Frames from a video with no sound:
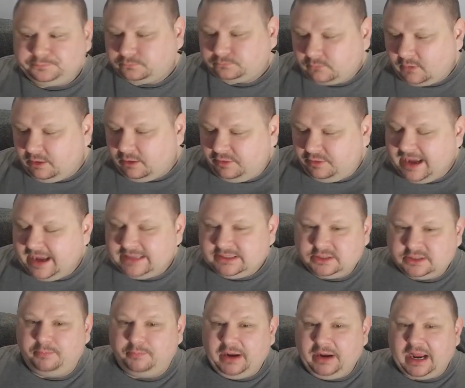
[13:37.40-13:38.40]
that's the
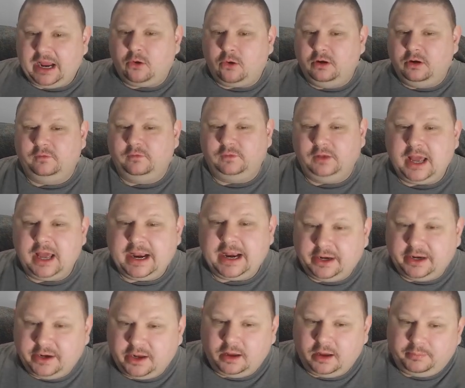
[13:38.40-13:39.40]
power of lining
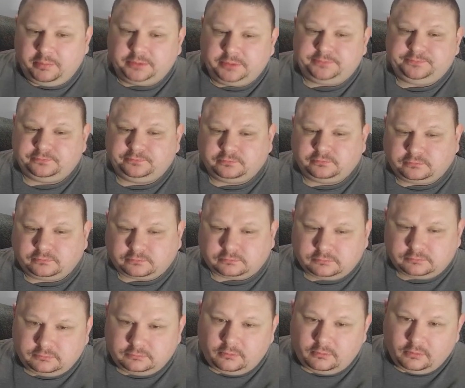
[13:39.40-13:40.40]
up
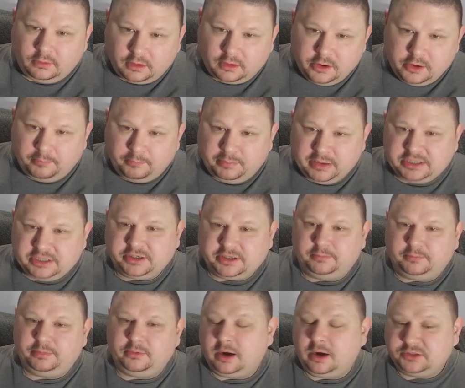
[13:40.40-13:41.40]
your bishop.
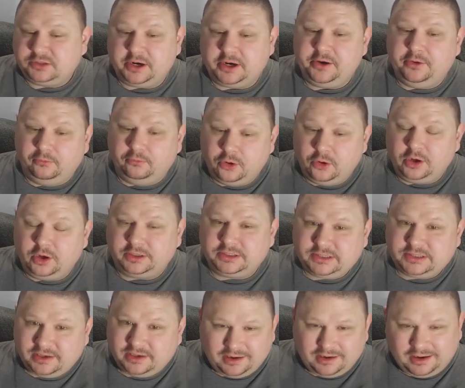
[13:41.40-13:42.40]
I'm sorry, your
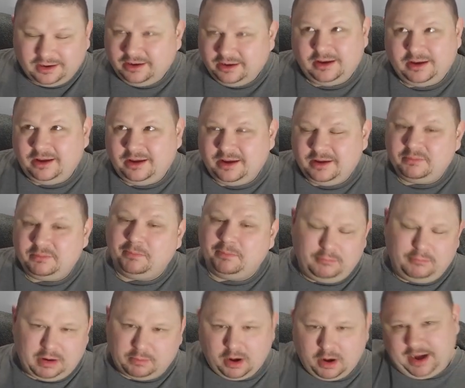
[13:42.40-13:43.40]
rooks. My
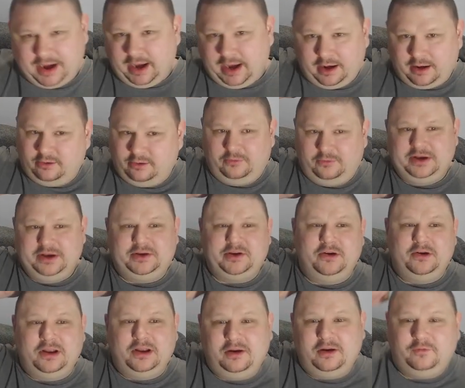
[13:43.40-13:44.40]
brain ain't all the way turned
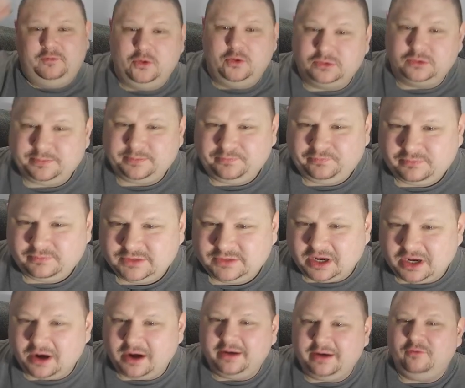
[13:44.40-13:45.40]
on, folks.
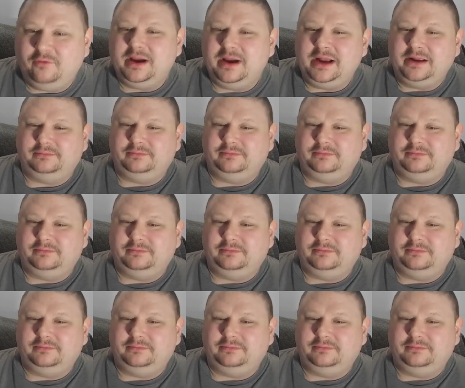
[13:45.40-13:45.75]
Sorry, everybody.